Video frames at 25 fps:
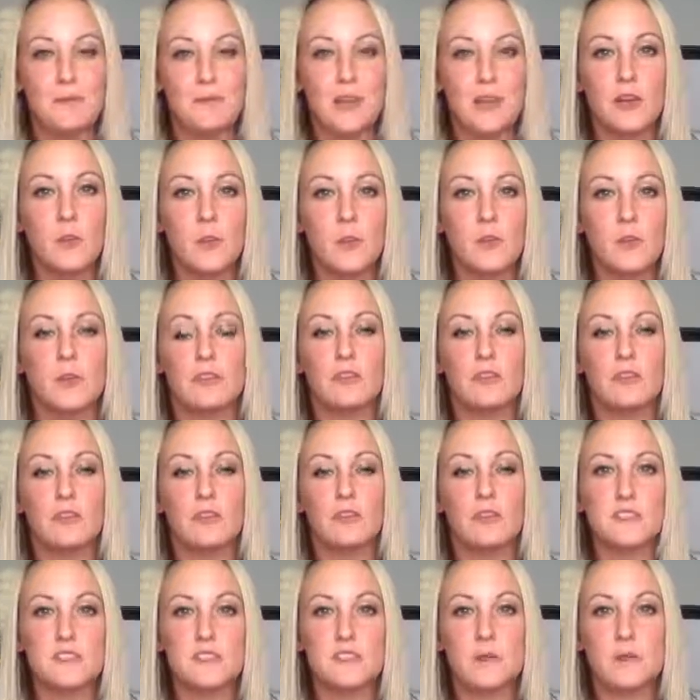in order for
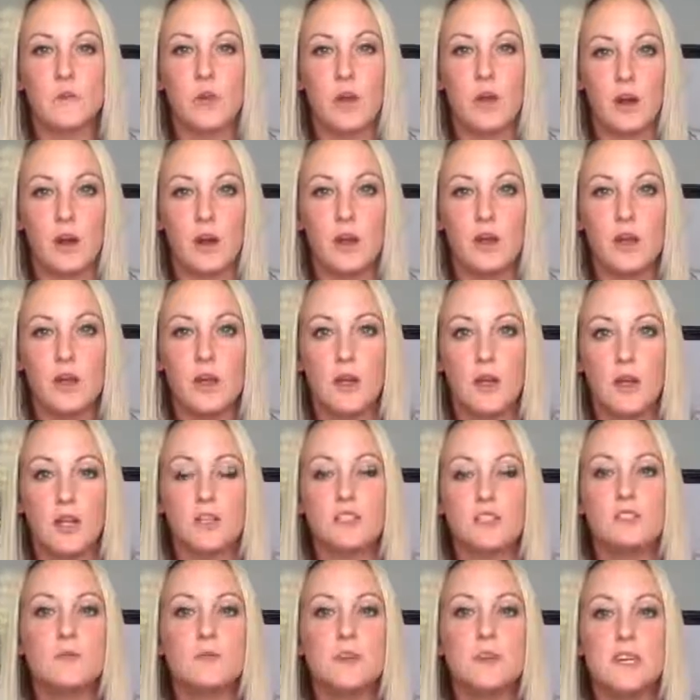this to work.
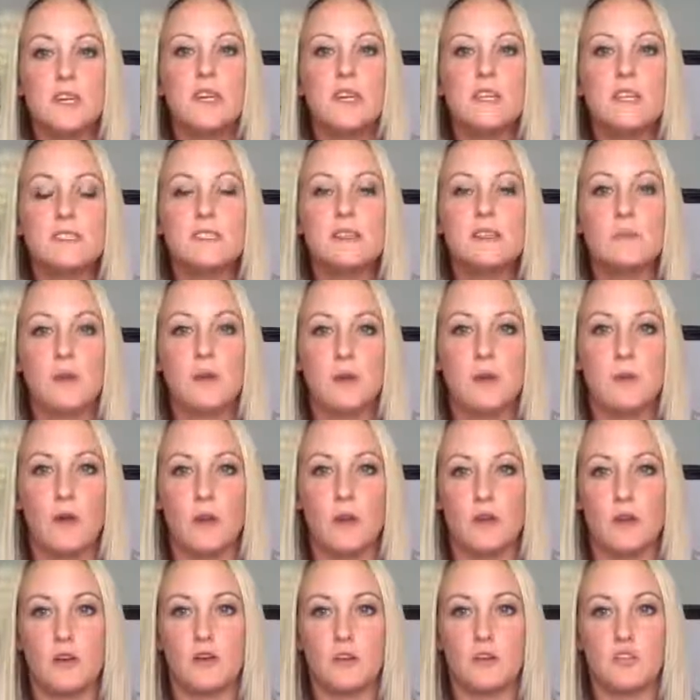So it needs to be a
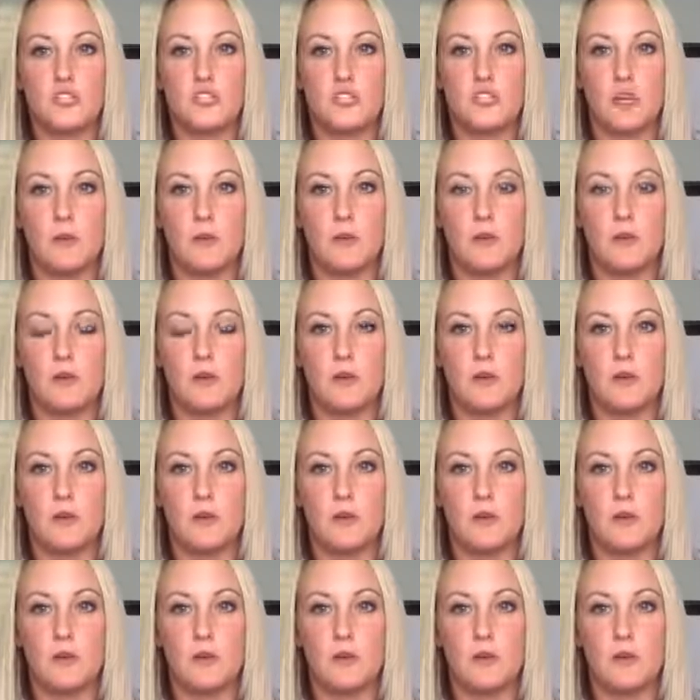partnership.